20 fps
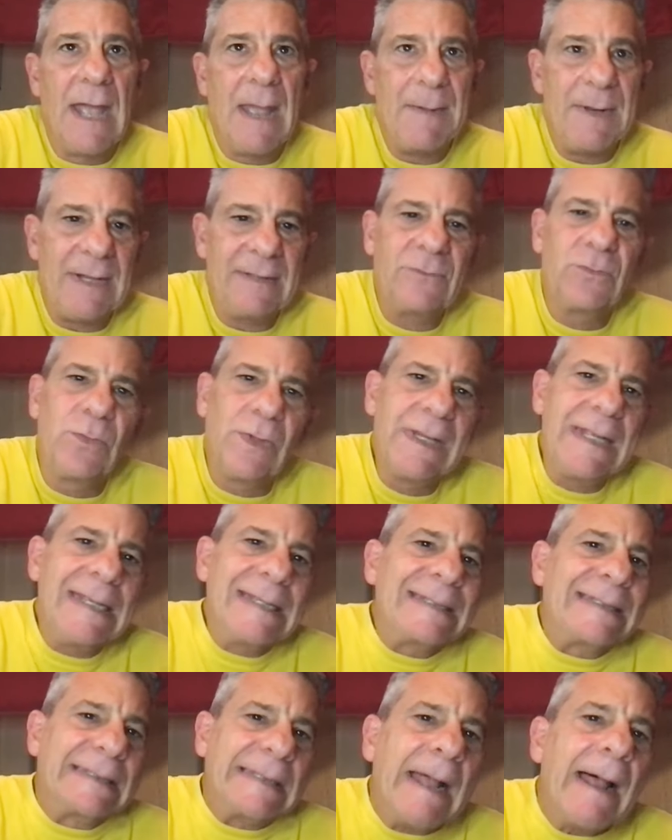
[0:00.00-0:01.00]
I mean, that's really
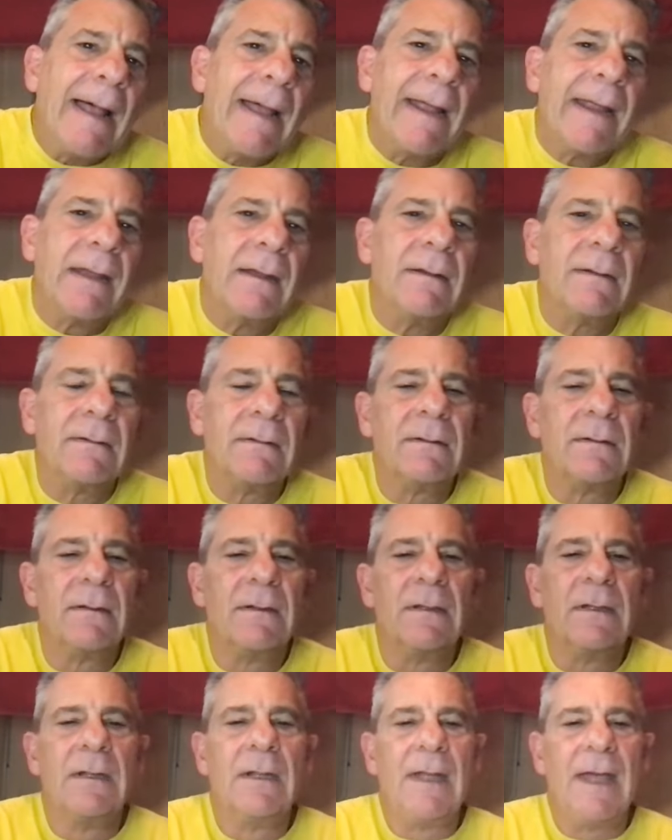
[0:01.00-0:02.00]
a sign
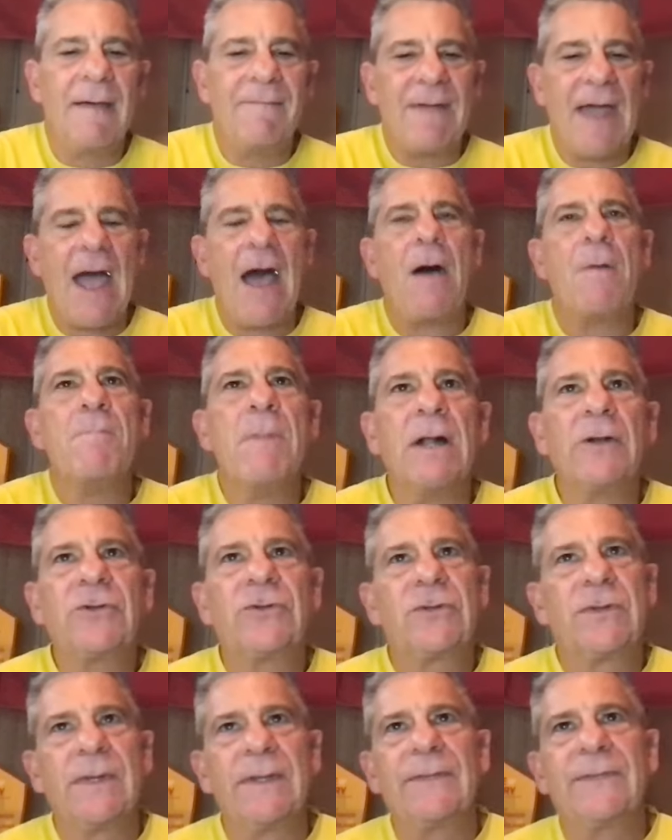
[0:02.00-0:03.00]
of how
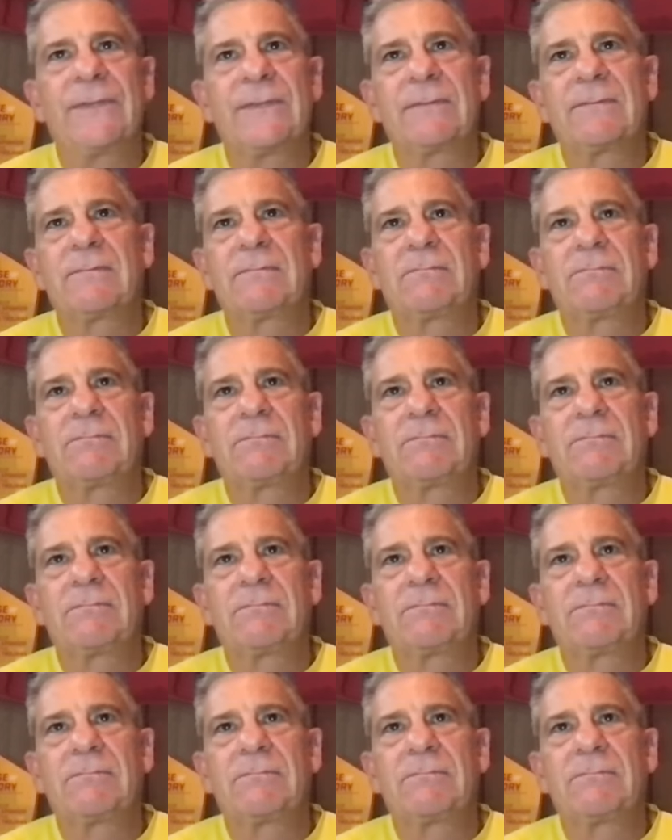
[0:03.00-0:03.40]
much this